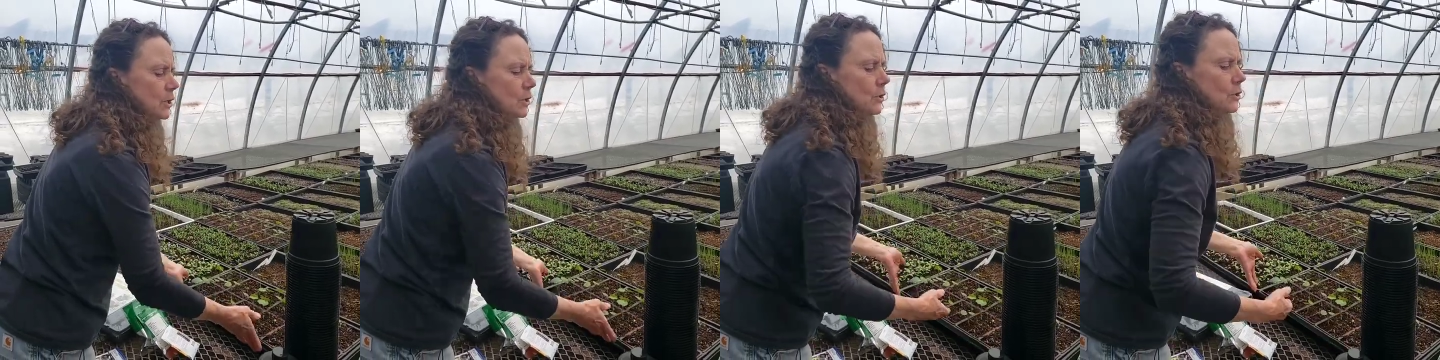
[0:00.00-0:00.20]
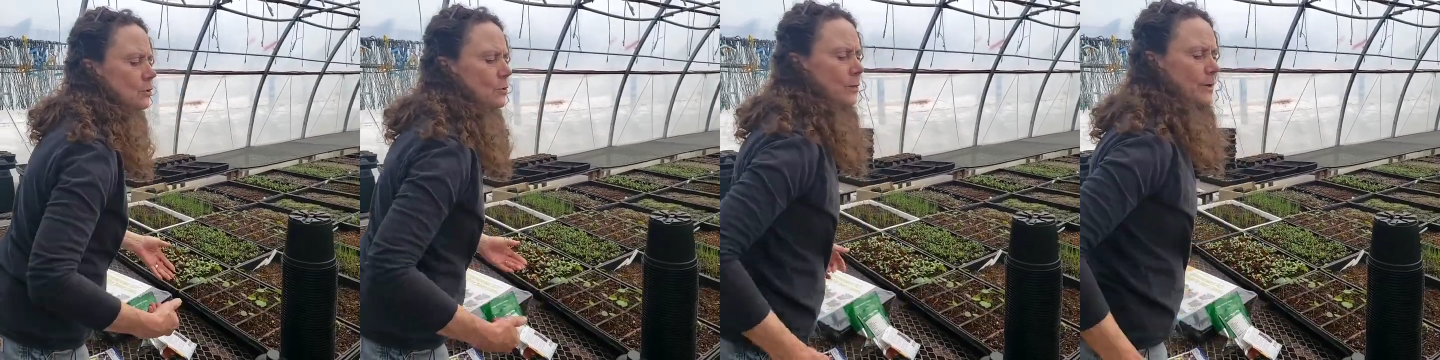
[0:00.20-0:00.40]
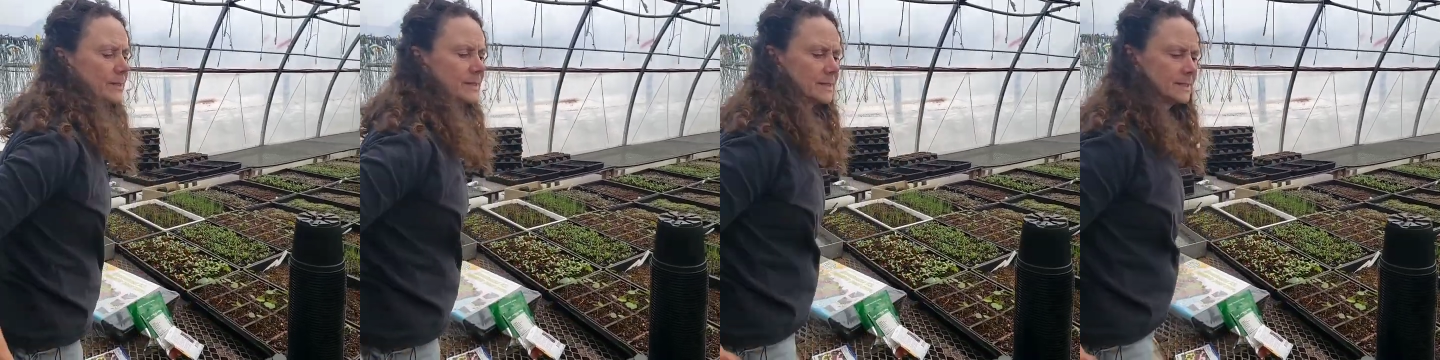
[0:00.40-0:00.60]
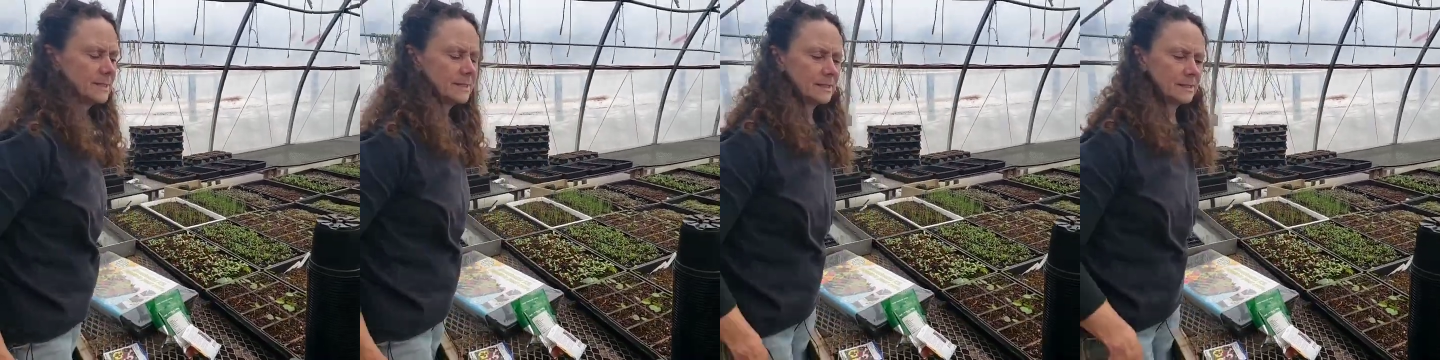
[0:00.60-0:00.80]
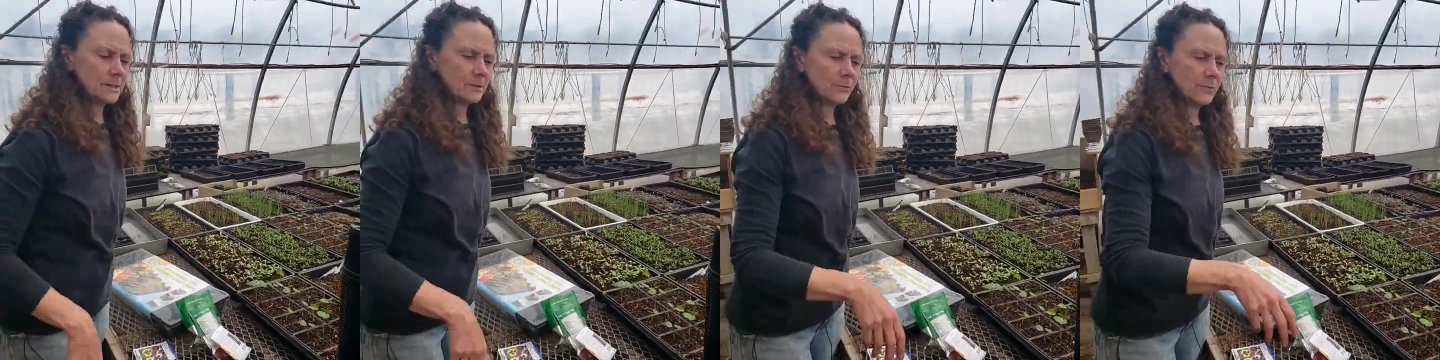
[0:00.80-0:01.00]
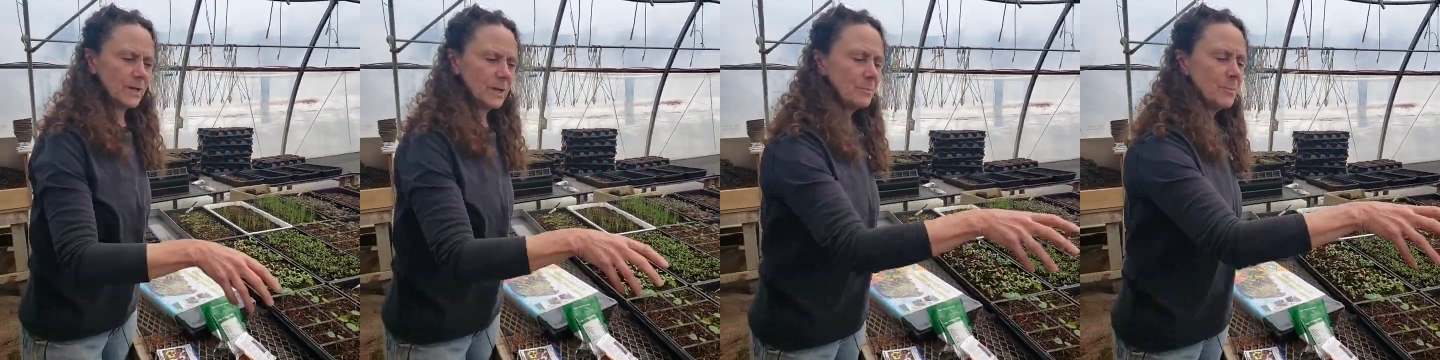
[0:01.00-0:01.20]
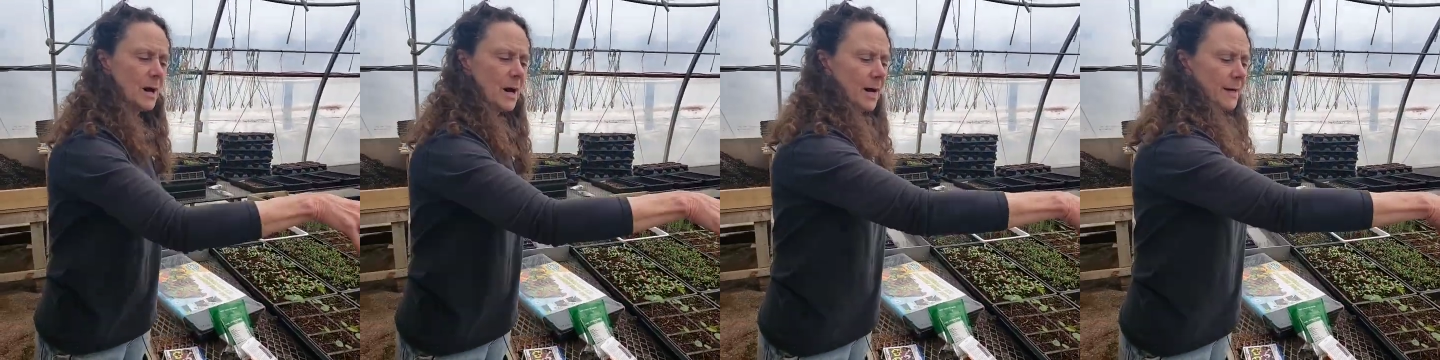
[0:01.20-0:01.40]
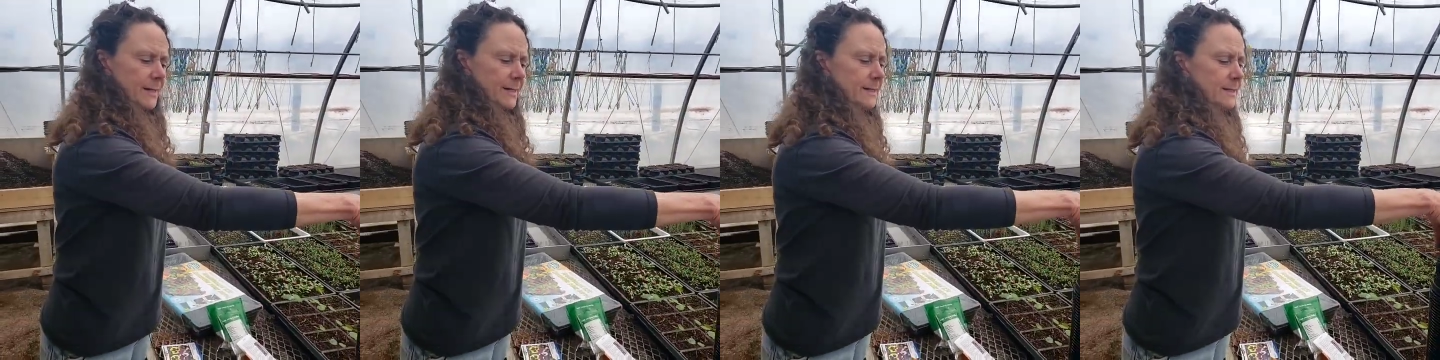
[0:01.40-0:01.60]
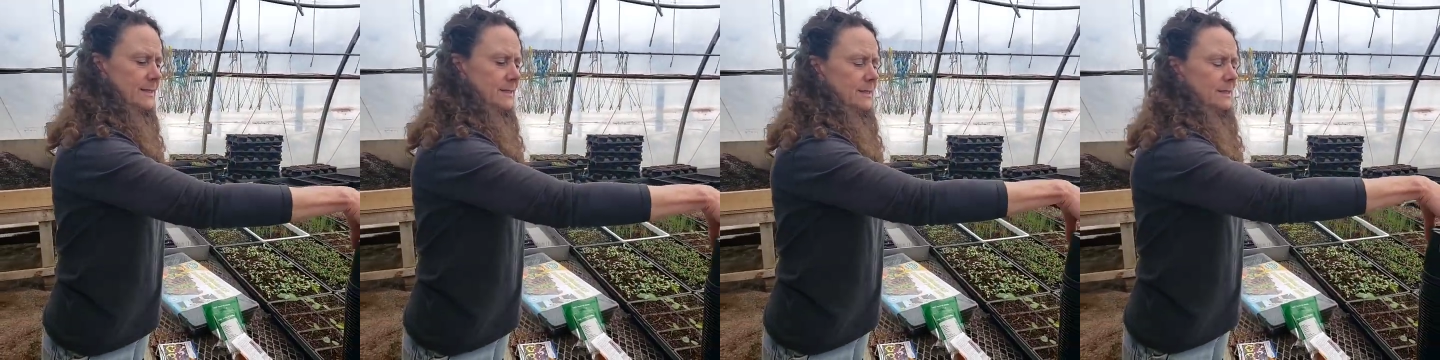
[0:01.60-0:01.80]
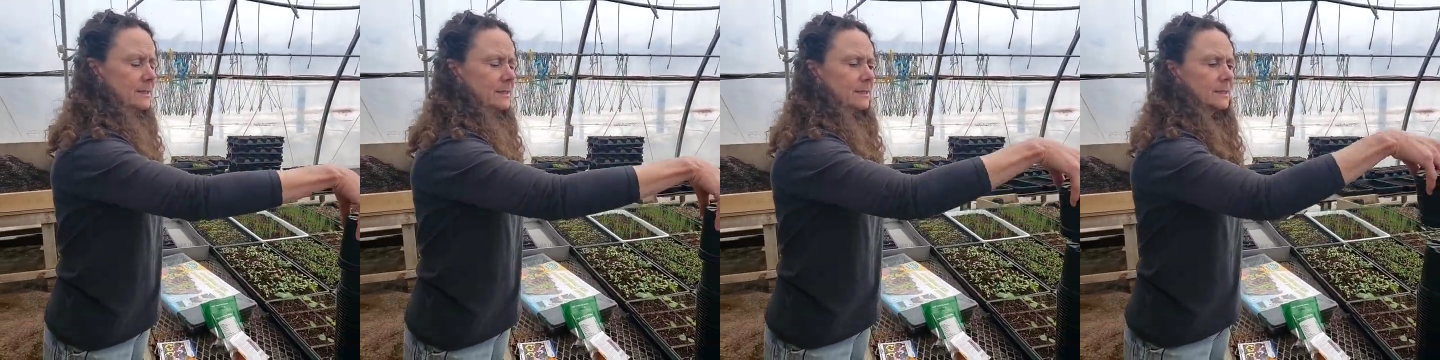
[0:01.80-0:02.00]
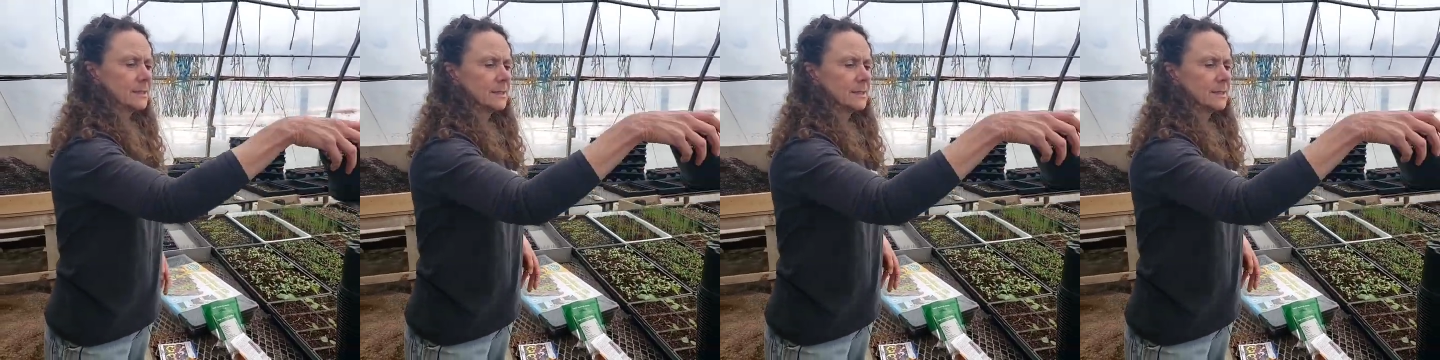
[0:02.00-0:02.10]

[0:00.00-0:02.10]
you're going to need to repot it